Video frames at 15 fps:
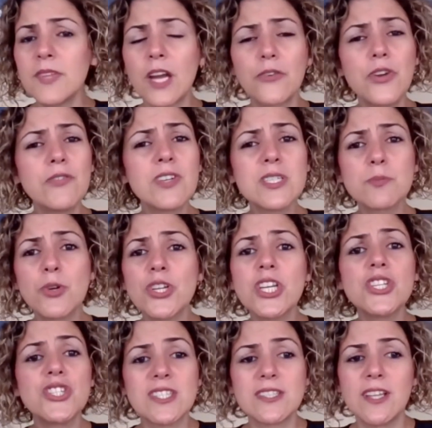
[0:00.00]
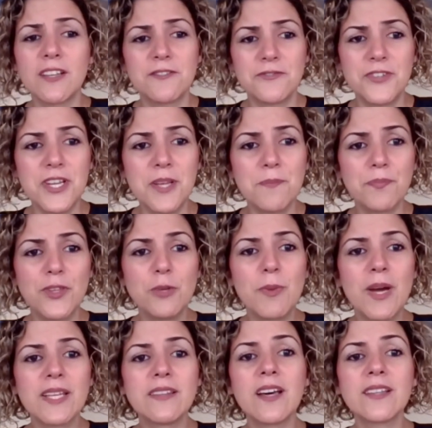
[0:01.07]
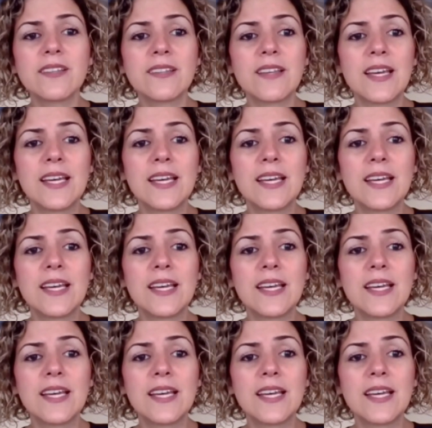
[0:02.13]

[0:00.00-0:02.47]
Reverse mortgage is not free. You might not